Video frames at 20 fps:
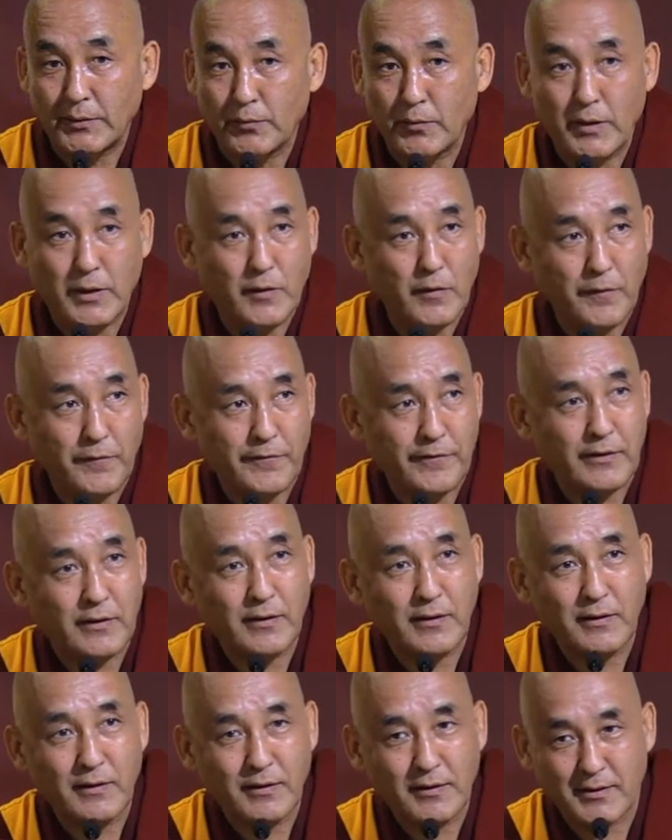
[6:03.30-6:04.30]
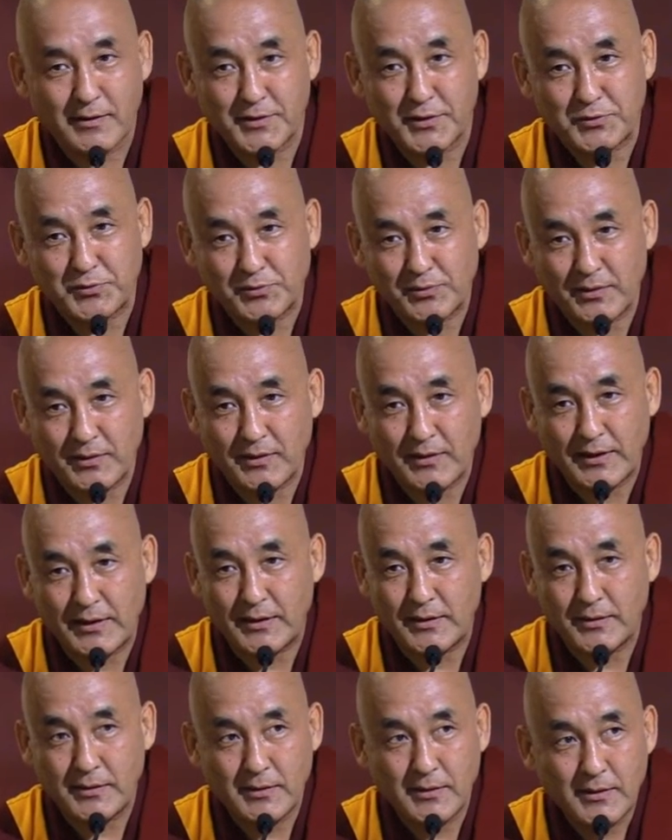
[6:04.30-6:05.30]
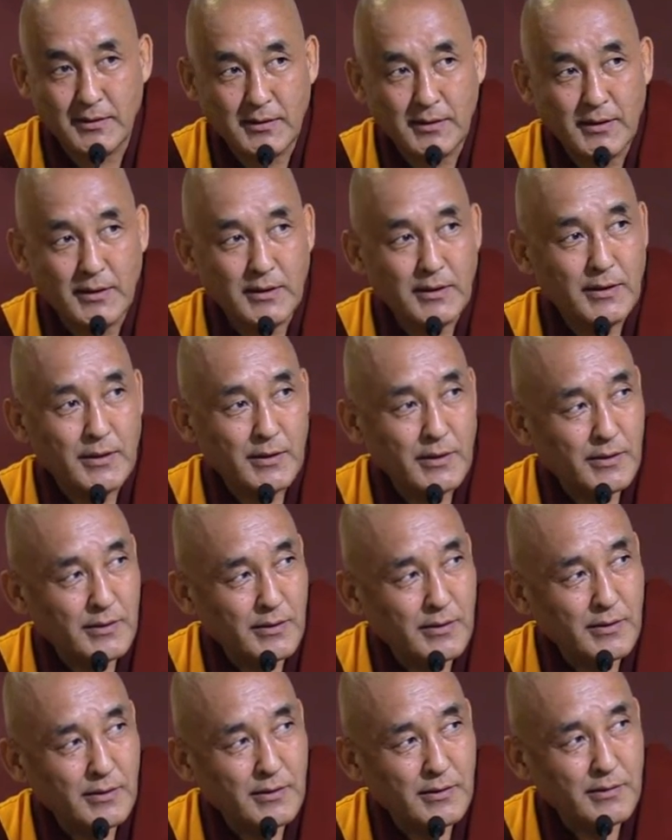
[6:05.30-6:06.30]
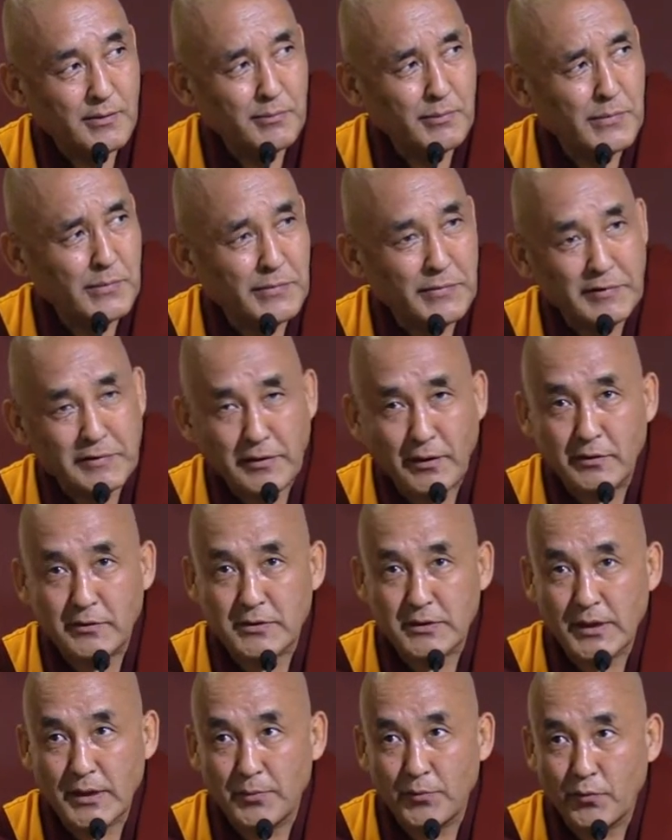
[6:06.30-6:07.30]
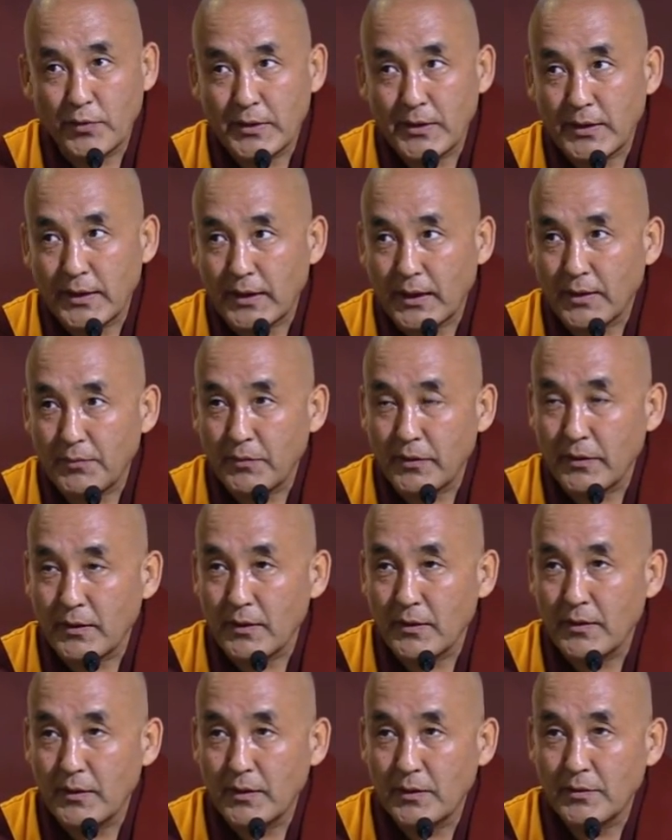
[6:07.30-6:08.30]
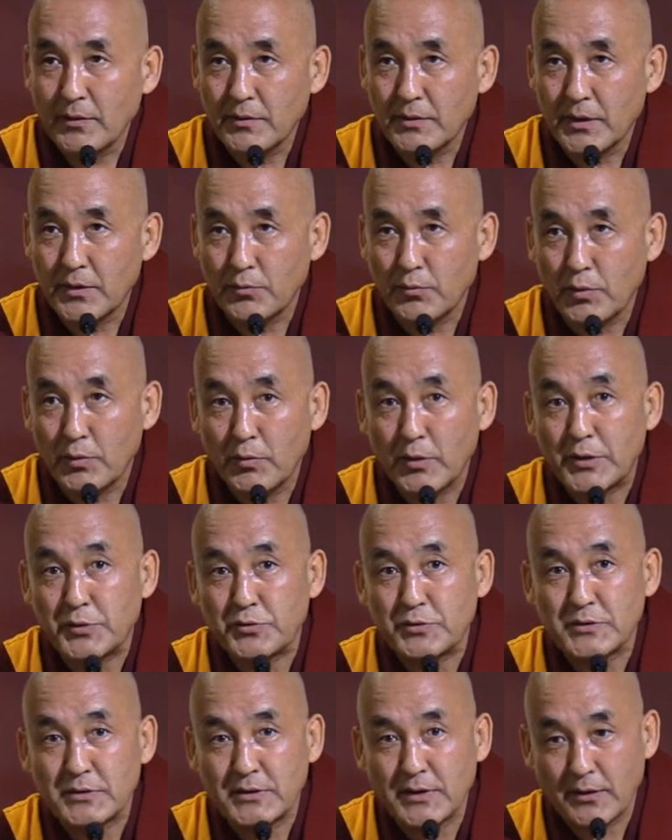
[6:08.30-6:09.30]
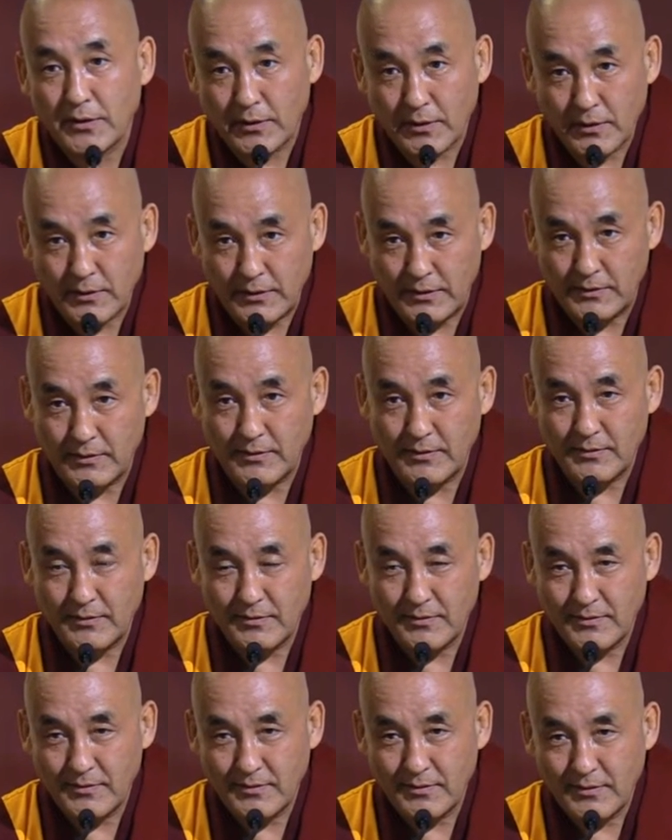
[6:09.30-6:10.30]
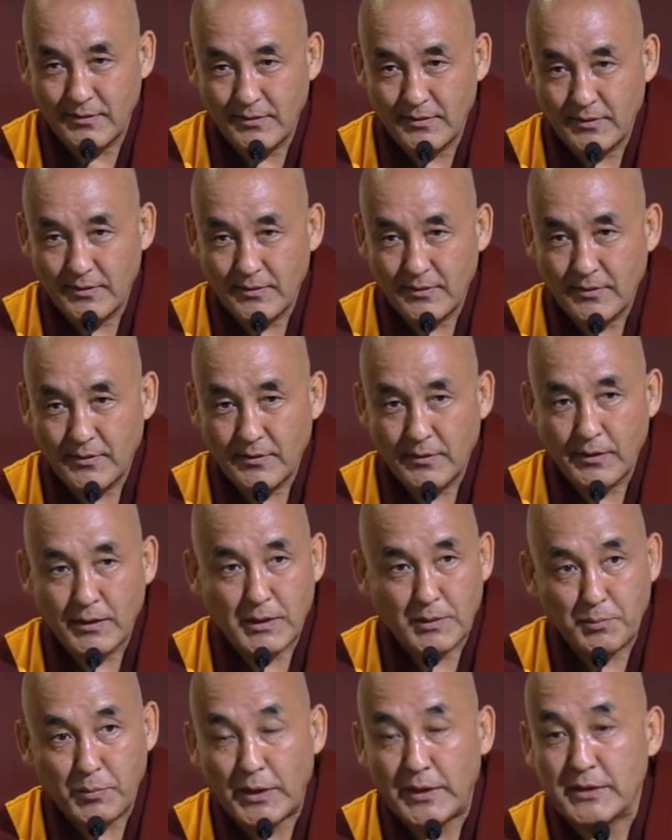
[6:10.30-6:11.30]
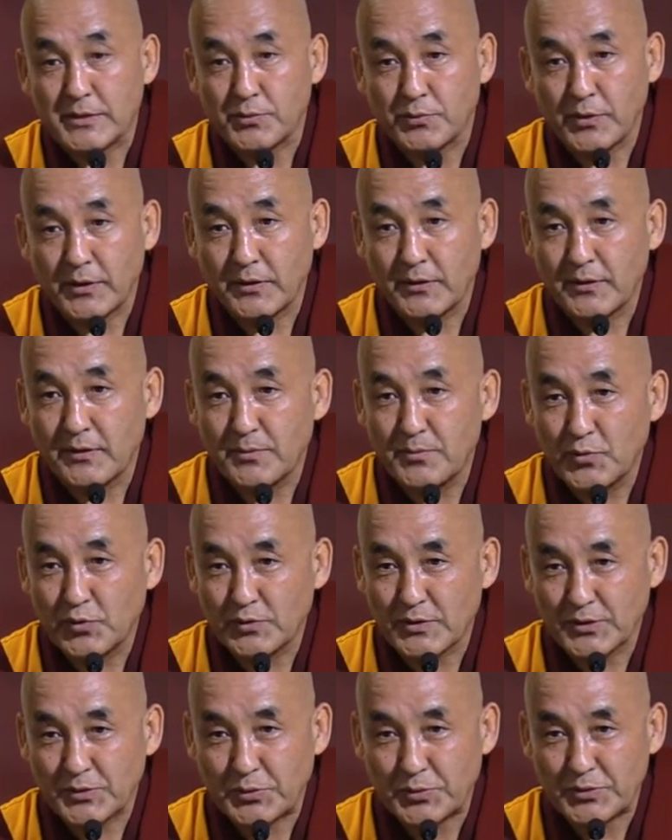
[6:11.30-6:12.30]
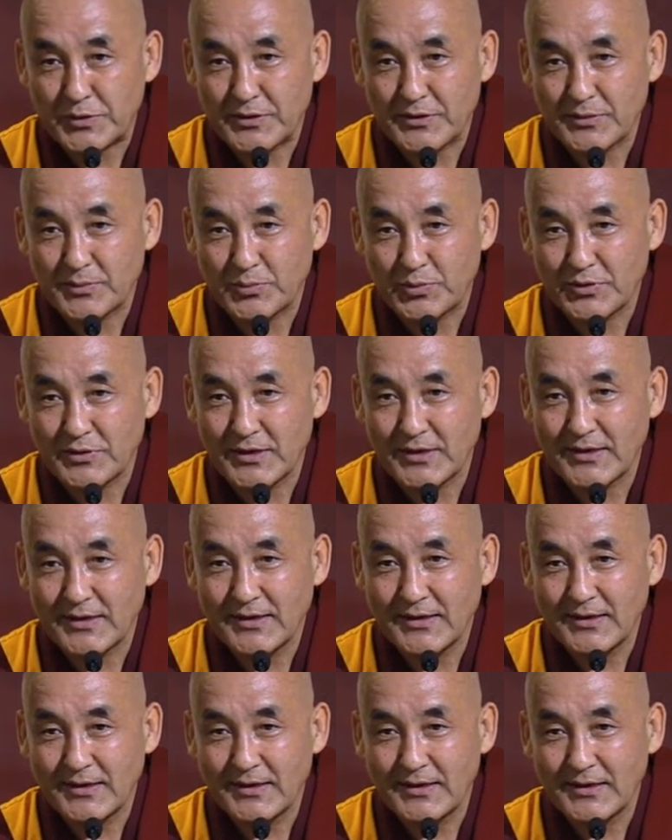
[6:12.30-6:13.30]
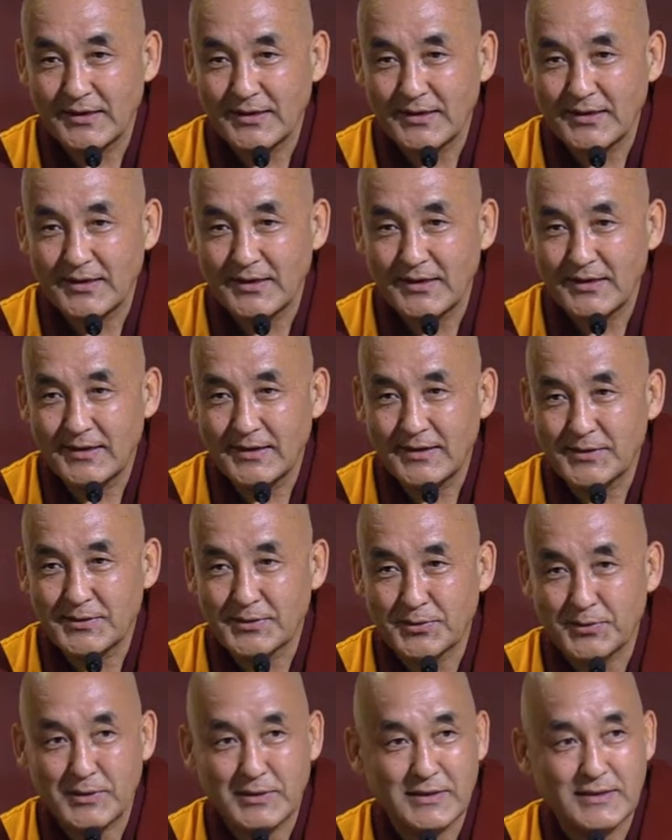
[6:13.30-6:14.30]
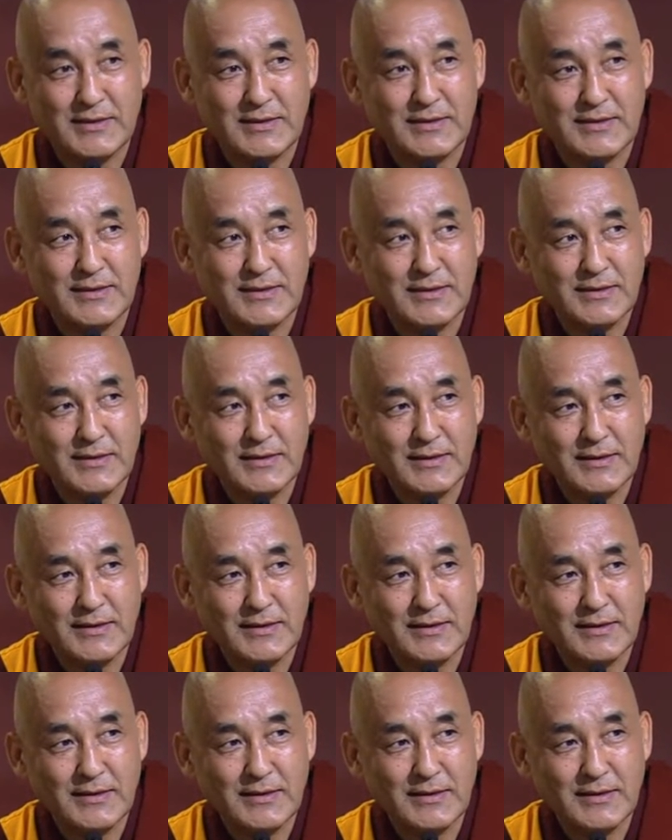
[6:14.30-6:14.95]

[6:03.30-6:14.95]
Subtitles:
were offering kata to her. And the third time when I came here, then we went to see her in her place with Muksang Kuchin Rinpoche. So this is